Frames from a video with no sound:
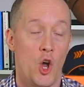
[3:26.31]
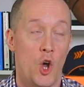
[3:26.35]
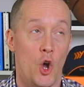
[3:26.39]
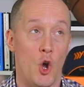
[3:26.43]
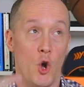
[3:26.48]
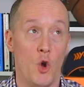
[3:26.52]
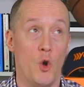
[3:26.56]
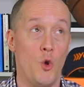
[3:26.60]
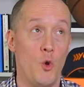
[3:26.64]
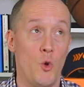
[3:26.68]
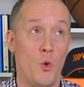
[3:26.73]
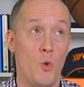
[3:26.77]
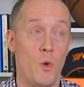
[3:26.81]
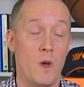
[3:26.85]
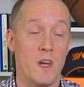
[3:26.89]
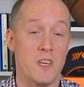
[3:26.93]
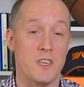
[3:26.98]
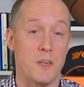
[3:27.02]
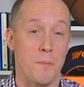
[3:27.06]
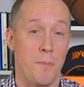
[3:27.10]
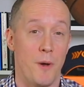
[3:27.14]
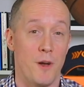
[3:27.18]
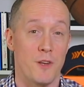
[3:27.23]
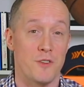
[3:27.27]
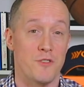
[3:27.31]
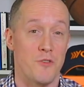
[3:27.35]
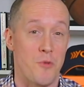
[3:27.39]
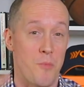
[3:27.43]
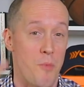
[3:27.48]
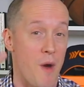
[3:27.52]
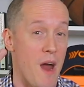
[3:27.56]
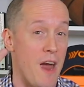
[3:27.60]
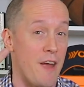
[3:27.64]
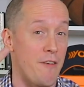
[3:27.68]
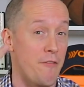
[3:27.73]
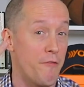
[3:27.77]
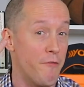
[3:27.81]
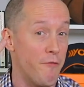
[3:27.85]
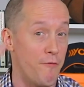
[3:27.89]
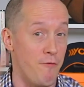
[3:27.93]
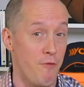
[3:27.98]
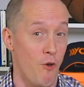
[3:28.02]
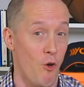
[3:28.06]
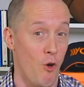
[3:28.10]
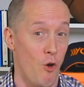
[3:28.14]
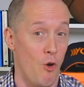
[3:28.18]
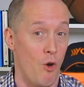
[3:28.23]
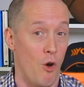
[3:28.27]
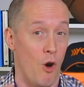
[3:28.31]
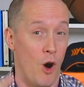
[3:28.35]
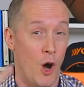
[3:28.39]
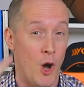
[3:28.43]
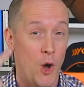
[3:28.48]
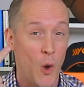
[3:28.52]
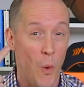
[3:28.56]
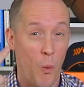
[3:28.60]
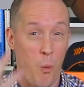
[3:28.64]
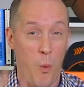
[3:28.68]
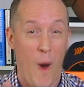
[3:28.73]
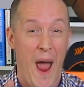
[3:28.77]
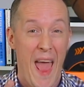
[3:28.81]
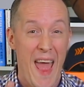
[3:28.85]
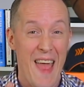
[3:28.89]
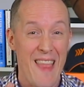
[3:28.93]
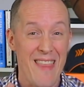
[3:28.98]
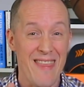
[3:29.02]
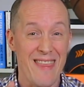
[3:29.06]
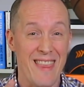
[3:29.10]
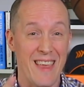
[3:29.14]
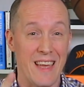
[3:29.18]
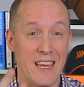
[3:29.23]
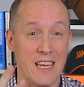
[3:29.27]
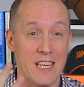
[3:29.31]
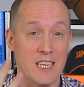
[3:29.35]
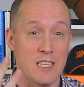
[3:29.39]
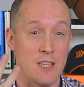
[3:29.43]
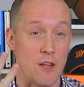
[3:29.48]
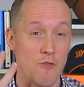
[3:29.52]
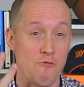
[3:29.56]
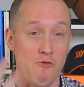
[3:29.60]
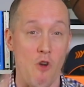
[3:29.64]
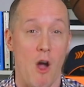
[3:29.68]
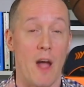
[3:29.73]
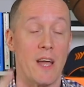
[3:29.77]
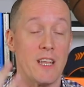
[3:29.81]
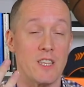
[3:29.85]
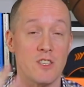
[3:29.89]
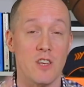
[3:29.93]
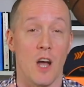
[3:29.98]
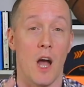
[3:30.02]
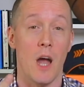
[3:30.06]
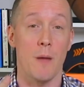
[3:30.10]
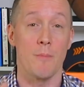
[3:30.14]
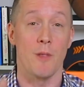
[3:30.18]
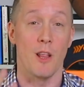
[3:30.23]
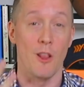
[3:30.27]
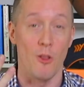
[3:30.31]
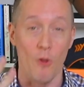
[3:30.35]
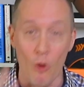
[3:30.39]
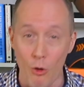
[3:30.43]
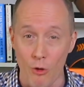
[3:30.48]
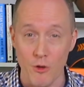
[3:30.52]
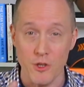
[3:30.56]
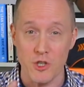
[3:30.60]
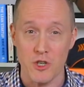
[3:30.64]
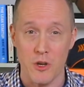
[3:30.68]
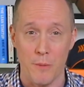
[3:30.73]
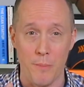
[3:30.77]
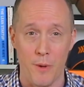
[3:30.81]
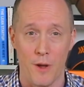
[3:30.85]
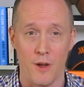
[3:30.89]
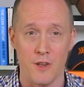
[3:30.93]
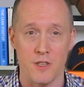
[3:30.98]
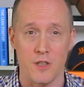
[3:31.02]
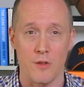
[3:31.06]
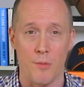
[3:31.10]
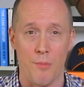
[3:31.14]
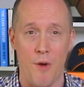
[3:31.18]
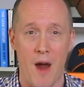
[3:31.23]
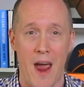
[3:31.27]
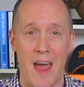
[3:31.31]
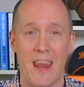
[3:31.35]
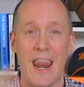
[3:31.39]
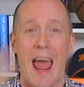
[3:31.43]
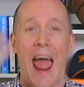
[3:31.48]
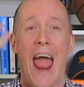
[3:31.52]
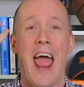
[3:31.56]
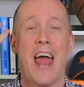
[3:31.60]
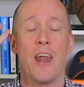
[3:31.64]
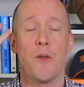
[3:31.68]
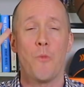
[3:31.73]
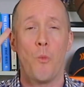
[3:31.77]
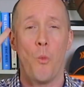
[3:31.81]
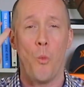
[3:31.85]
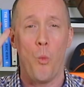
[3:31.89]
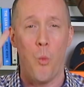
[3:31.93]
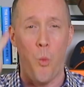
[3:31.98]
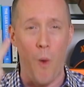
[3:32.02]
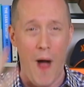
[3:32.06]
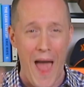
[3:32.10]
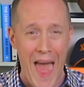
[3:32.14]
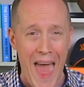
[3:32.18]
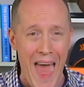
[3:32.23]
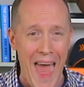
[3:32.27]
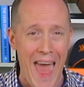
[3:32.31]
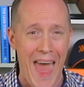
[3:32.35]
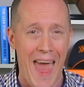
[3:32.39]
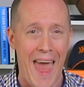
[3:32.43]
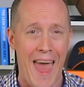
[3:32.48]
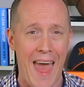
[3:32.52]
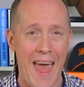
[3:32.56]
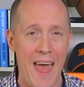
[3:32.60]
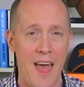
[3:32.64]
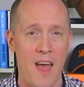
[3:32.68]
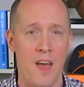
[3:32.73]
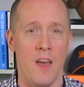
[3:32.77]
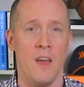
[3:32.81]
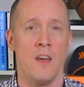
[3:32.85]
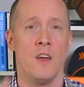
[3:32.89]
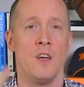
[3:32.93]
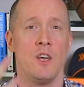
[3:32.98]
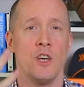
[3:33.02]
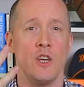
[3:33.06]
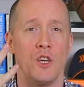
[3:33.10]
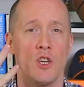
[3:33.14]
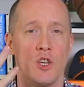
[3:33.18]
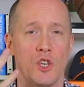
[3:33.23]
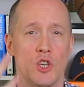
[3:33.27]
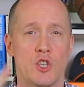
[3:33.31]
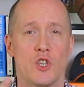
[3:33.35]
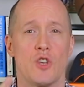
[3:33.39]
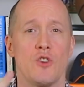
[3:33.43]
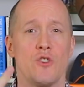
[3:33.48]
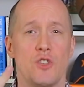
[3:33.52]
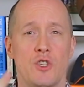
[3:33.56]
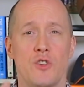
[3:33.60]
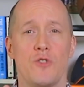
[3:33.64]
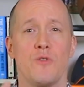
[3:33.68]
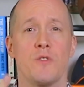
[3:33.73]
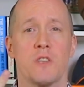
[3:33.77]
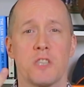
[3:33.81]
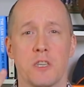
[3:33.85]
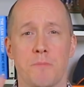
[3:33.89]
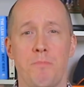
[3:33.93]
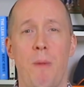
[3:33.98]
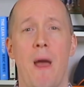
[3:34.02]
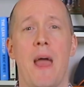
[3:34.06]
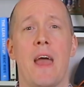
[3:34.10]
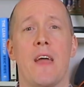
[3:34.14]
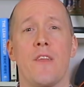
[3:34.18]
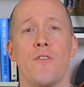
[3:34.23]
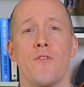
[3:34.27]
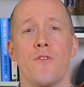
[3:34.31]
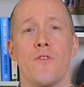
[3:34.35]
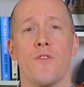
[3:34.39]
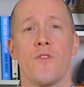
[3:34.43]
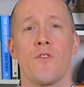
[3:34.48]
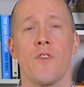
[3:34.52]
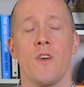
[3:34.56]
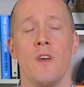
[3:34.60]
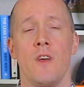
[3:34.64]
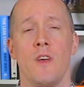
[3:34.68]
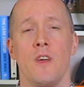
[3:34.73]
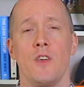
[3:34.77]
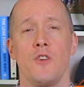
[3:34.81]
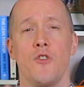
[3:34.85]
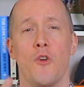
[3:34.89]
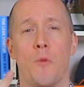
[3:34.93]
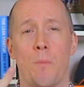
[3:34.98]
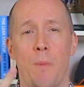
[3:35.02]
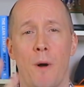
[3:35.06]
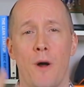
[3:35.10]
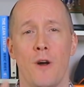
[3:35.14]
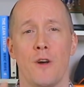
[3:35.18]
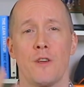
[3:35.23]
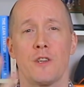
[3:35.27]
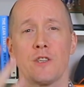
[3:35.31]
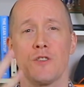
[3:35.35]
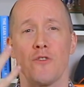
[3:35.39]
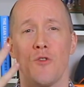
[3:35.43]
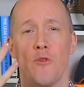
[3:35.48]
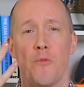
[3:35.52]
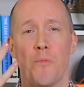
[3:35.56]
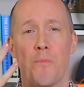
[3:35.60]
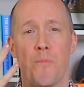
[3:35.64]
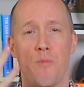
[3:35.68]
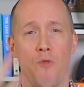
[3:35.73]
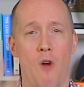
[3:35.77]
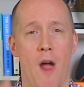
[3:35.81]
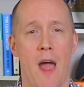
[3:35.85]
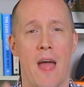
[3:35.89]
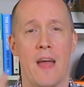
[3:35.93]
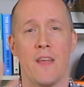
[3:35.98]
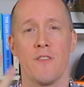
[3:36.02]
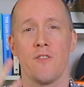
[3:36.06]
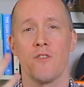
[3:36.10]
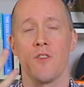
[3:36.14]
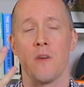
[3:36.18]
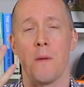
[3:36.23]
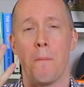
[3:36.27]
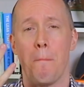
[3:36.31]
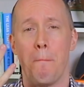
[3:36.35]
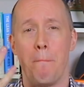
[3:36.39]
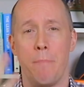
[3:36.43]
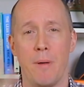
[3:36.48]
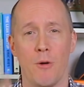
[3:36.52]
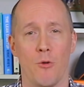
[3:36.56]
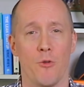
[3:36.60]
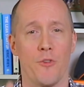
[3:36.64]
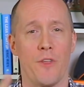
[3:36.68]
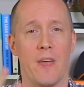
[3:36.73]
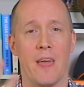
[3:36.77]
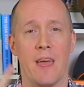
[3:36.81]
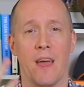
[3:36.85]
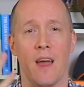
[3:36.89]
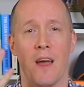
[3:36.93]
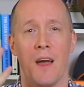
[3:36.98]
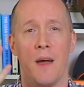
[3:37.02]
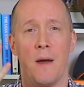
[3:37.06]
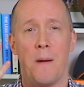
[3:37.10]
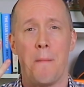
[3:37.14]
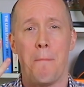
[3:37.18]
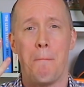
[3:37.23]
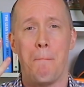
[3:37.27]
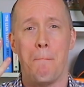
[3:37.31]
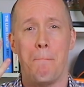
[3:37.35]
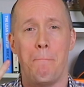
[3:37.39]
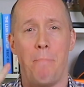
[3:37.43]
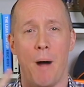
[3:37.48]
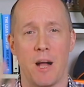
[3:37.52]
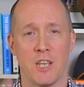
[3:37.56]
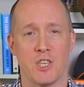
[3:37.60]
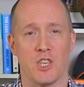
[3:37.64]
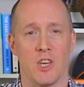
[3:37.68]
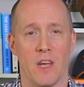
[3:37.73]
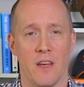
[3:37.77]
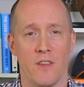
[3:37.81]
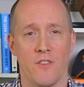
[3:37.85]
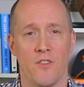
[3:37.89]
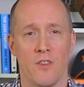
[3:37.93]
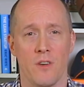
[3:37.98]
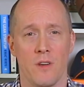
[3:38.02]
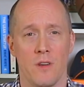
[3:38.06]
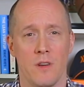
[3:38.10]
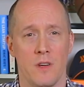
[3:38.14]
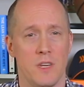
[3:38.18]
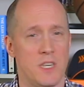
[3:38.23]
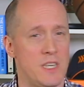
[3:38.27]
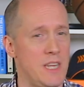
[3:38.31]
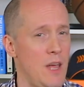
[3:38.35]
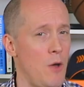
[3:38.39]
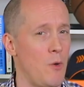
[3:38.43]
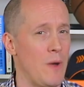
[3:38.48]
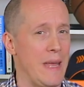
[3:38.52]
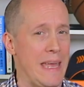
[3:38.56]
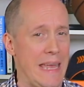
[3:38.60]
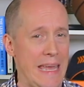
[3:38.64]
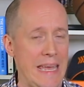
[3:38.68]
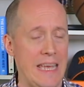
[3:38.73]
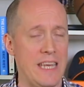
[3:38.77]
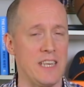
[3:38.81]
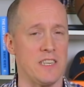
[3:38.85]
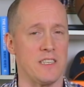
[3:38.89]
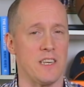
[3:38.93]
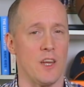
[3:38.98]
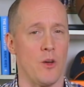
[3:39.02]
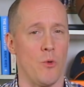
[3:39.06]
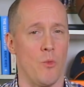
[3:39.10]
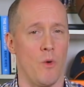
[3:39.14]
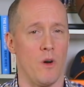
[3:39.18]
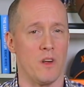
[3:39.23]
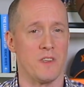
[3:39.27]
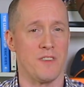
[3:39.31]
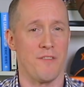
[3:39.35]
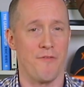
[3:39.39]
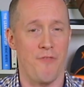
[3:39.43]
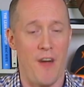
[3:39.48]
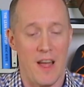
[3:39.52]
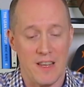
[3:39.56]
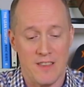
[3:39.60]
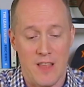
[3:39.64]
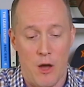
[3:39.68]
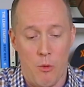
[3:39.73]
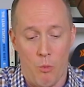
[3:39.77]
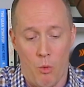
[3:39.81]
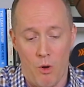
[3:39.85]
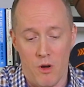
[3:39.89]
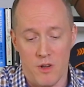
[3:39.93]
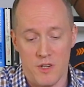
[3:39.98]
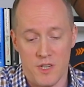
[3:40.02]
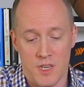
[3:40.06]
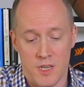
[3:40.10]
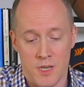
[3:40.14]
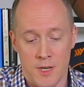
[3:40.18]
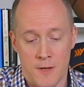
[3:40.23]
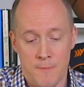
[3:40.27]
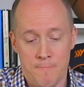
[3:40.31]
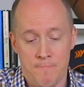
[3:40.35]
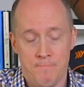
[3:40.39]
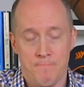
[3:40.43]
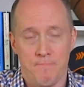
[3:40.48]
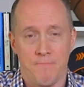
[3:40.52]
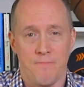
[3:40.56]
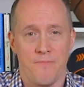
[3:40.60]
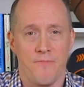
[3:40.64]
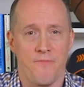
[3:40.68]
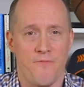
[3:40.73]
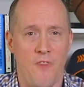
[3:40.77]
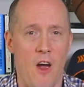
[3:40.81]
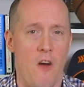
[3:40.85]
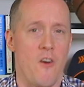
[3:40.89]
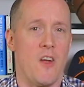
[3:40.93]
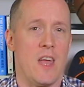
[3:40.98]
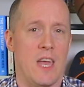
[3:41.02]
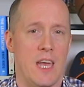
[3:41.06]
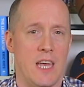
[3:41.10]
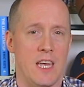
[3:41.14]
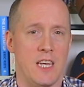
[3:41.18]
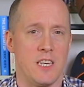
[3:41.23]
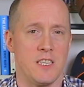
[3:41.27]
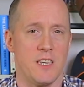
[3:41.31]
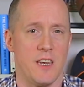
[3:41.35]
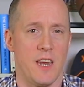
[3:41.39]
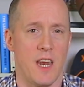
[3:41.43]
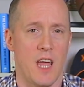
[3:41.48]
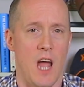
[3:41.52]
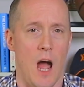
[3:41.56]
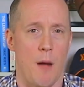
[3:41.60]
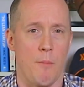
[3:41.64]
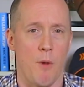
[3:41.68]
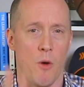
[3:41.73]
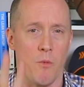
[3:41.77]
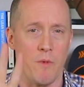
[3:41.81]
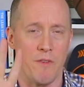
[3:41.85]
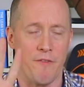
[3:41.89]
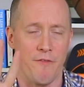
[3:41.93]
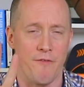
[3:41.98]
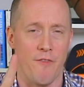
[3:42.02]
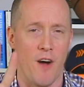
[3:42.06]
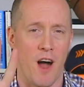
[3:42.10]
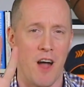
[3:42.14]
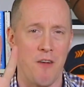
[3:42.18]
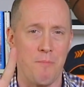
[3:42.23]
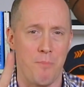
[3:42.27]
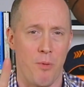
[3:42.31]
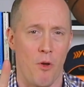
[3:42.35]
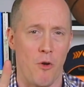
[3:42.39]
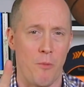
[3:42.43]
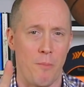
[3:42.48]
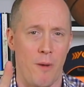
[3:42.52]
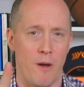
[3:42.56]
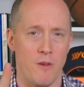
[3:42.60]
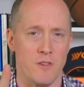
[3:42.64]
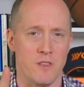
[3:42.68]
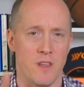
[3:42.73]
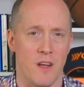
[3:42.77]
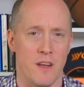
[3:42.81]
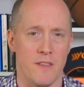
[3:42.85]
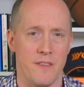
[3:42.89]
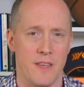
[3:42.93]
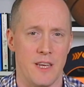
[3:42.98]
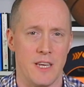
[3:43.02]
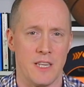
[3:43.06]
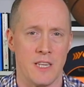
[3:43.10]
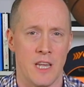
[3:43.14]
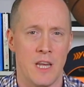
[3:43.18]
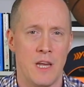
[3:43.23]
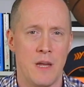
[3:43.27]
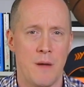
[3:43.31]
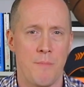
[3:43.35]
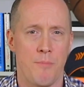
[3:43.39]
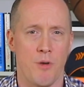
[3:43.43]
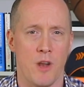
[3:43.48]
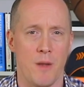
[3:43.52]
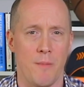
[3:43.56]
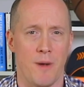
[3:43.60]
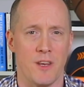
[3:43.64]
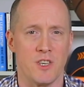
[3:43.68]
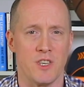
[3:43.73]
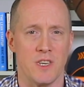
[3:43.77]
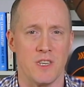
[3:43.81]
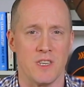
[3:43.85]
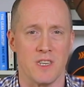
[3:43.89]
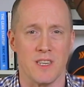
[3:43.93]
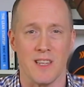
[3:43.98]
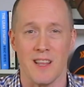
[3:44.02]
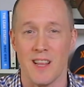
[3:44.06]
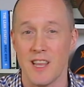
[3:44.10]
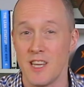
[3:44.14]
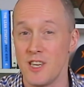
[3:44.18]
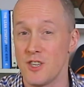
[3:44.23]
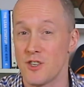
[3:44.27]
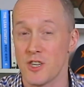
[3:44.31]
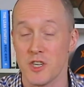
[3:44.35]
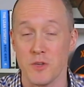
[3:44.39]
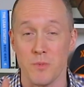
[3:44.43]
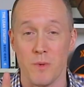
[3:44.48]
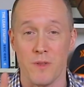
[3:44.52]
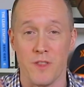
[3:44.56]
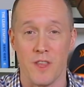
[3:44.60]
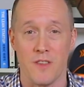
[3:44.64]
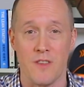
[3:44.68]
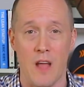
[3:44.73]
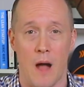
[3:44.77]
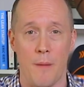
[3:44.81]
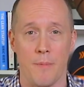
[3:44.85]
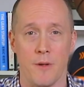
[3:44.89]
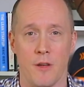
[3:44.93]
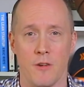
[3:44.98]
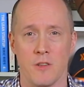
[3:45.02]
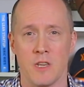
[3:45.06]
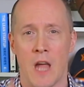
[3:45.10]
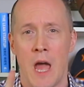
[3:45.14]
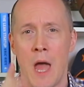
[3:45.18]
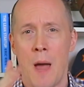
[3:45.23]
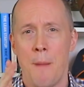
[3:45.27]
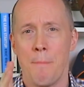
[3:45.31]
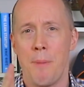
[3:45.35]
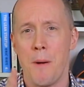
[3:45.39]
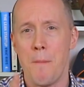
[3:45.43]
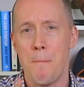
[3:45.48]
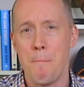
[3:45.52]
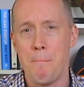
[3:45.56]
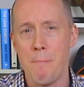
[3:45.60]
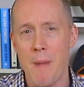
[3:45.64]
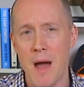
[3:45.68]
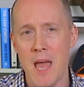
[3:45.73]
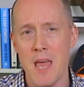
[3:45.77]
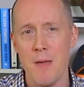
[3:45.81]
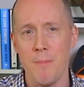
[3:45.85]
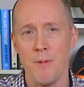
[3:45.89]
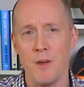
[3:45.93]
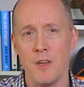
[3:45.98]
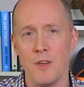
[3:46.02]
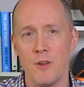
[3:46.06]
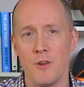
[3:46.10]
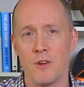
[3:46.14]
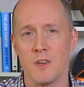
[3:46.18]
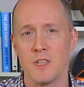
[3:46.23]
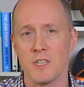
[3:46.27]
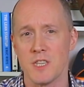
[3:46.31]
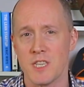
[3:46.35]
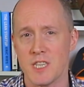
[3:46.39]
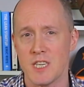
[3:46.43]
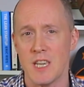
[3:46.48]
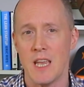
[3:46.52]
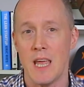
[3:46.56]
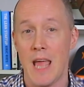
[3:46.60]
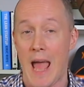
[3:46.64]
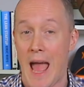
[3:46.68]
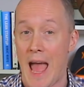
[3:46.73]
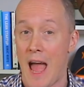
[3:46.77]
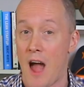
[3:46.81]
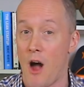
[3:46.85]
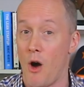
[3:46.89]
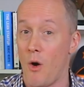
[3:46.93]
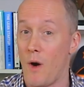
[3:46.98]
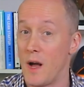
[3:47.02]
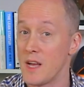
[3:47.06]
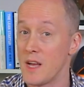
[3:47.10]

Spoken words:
Who is a personal brand for? When is the right time to launch a personal brand? And where should you spend your personal brand building budget? See how easy it was. In fact, that was very easy to come up with 5 blog post ideas pretty much instantly just with the W's. But maybe you can see how